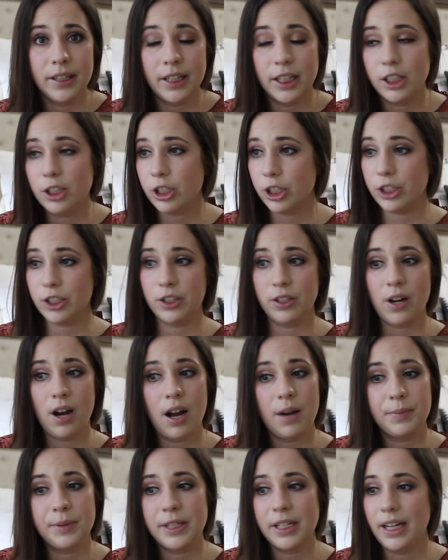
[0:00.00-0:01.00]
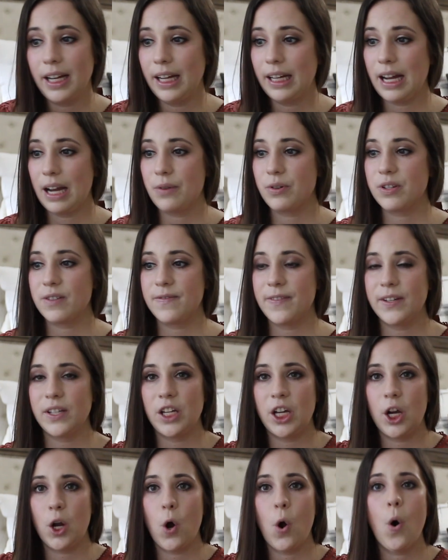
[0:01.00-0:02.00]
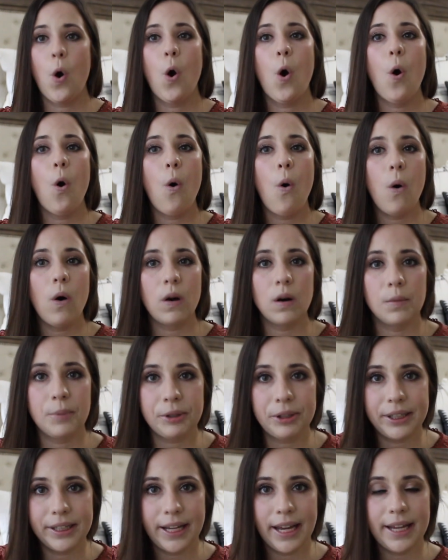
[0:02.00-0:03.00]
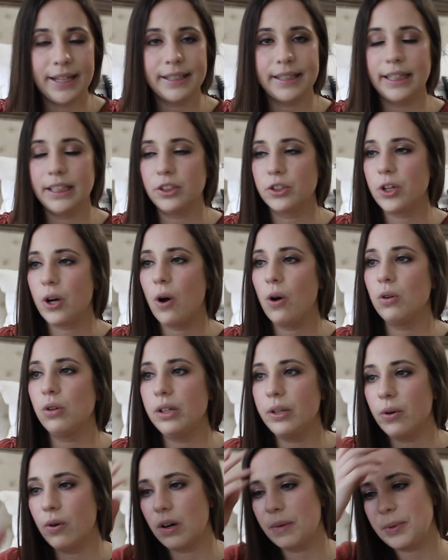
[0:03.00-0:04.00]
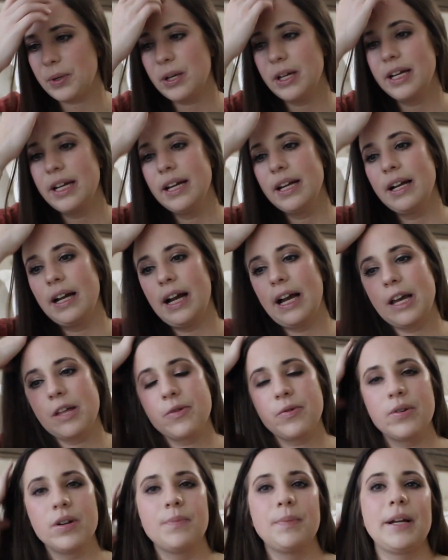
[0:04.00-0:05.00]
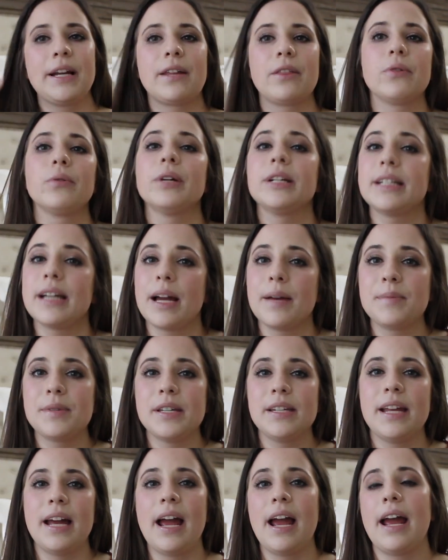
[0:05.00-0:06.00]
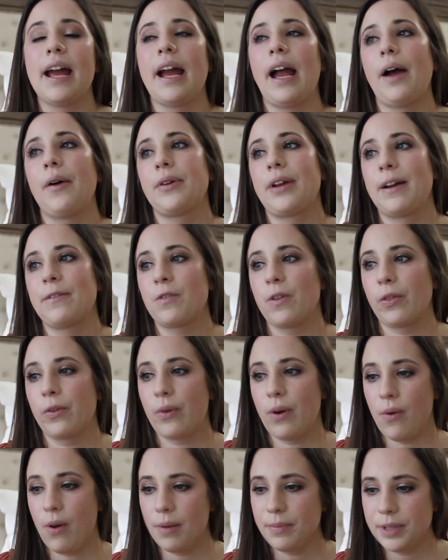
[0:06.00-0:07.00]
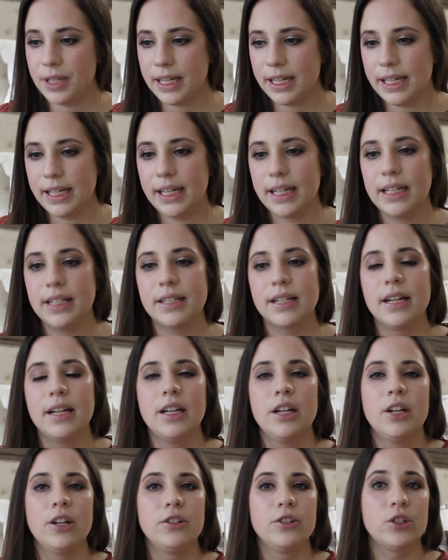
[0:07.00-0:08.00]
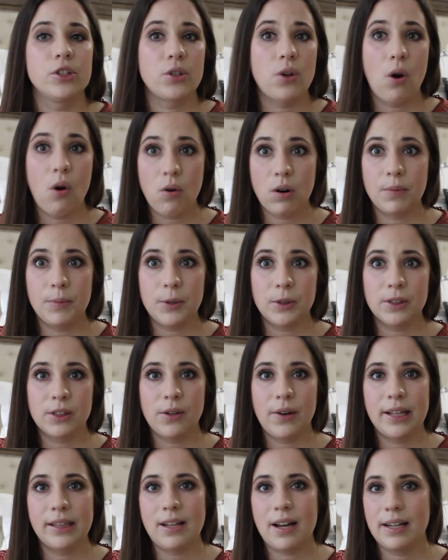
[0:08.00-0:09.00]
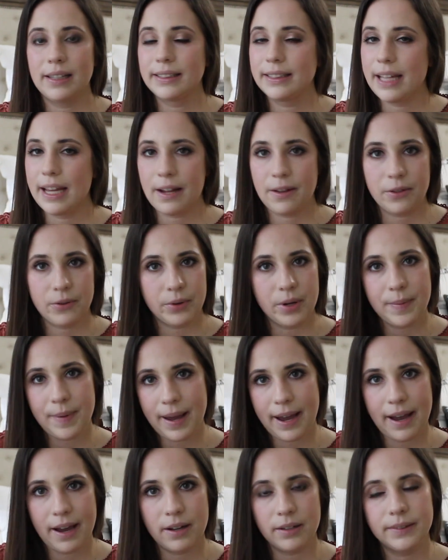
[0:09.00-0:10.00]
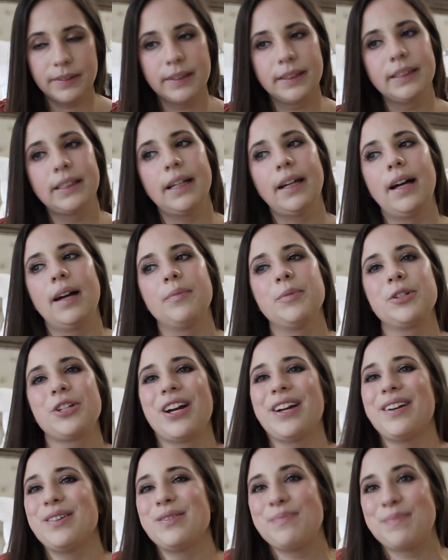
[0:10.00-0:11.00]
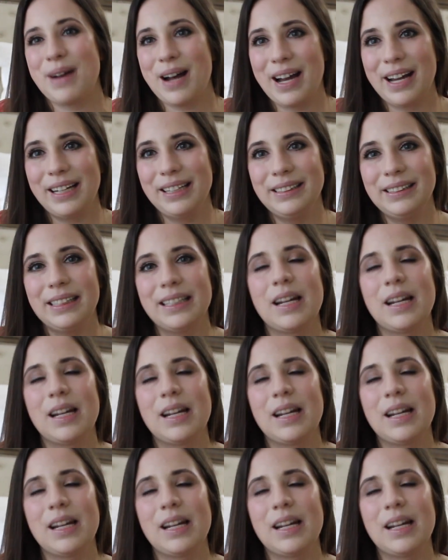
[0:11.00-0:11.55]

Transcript: It just stopped. And I was feeling horrible again, like totally horrible. I threw up like 3 times a day. I would have to throw up to eat, just horrible. So I lost like 3 pounds, which I don't mind.